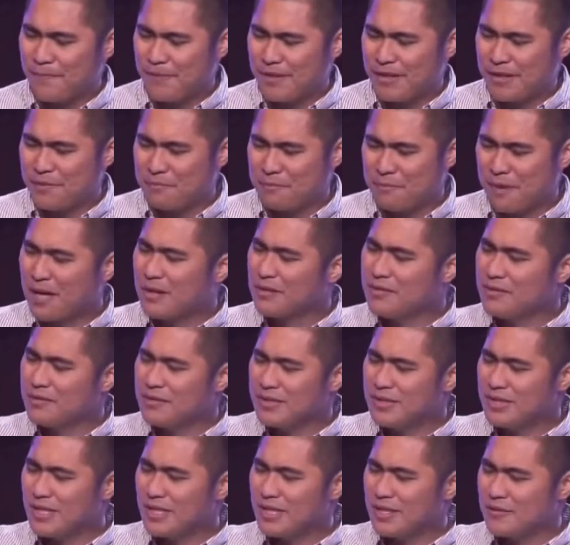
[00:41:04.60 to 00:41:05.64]
the
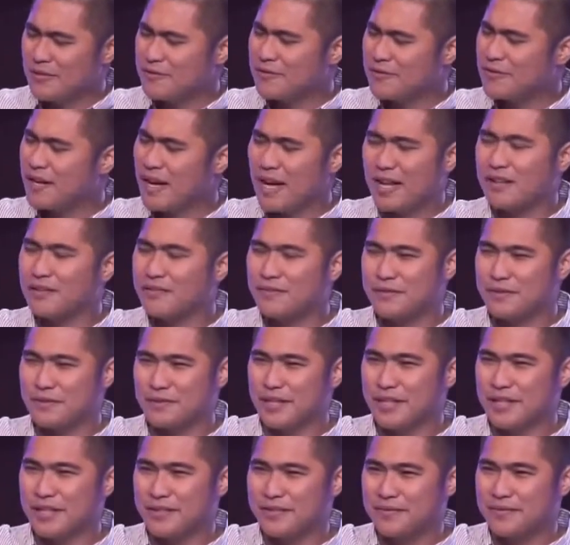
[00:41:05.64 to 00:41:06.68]
mountain of
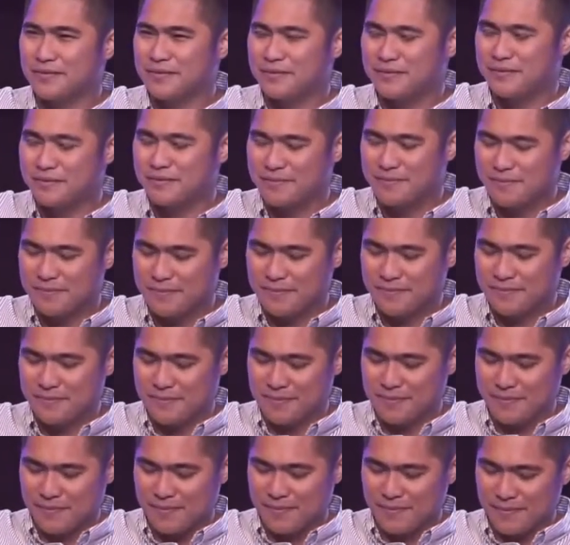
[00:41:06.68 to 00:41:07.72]
Calvary.
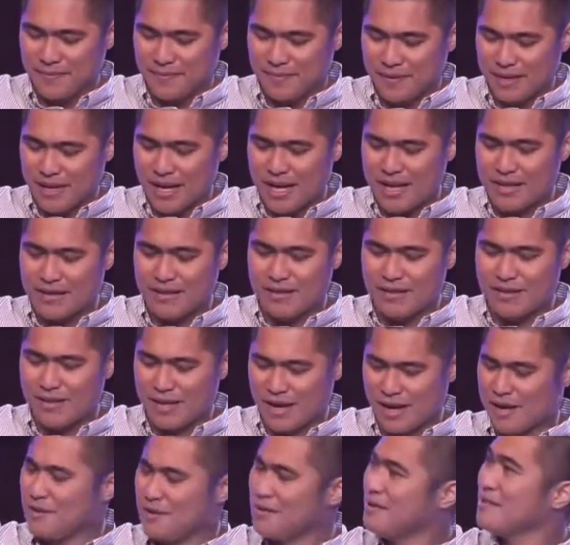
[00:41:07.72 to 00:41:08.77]
And
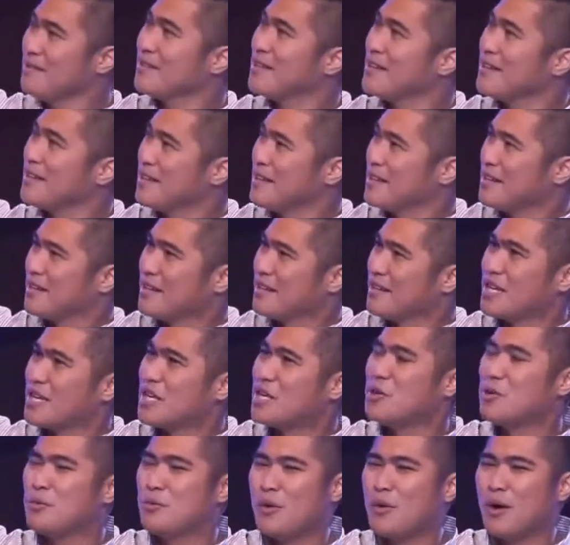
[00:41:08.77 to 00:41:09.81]
there
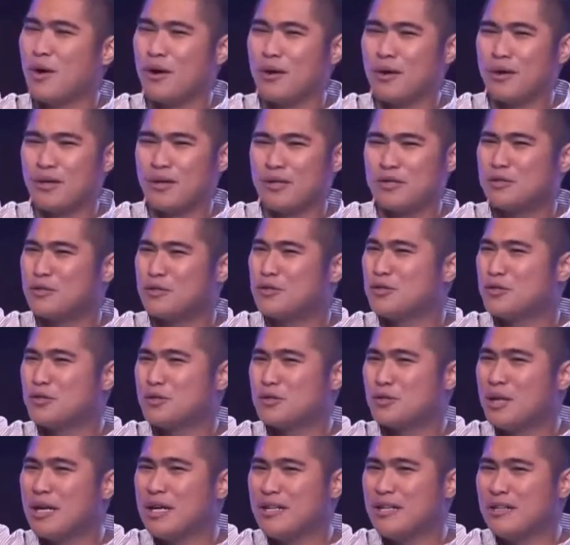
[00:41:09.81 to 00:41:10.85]
he walked
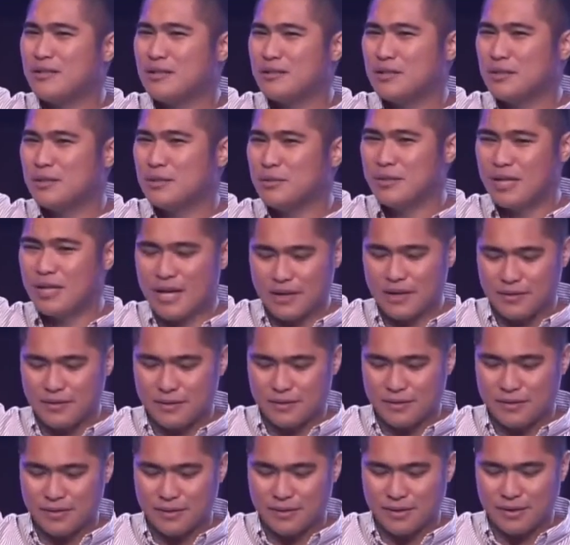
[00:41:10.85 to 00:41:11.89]
straight to
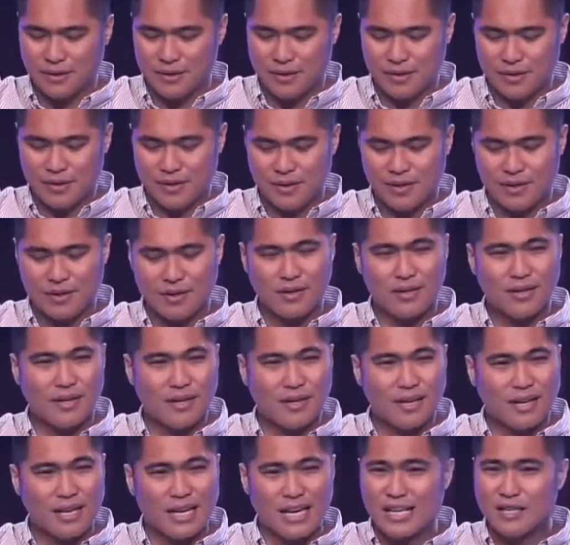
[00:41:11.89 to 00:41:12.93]
death
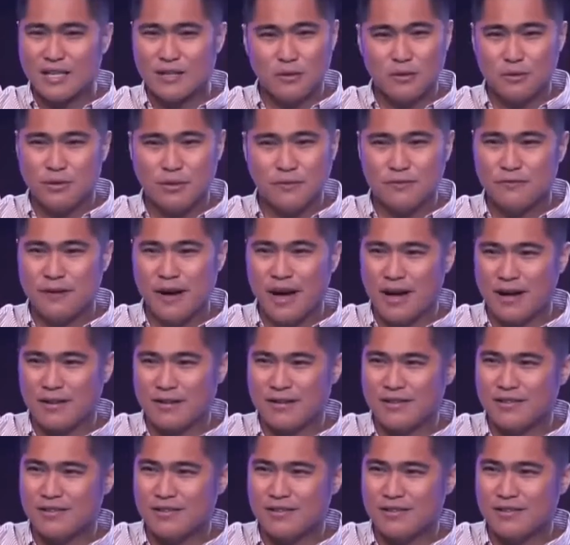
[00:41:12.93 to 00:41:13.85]
into the fire.